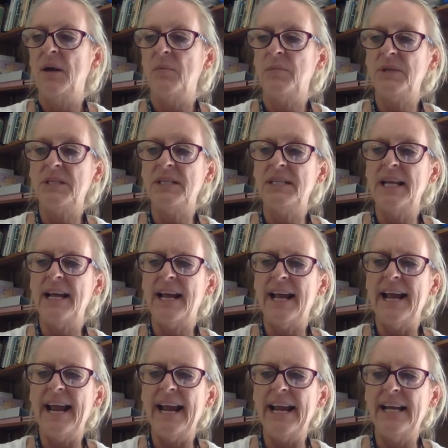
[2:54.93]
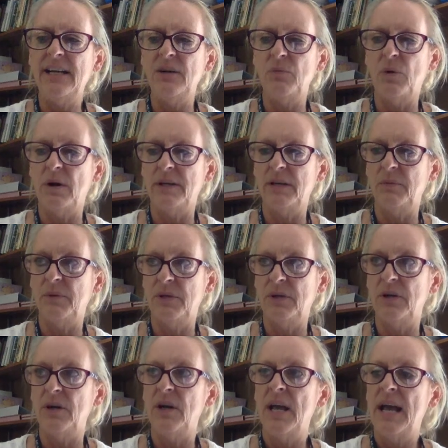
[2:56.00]
But today I hated walking with
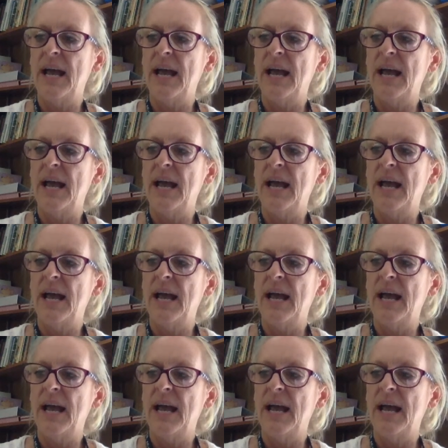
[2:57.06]
her.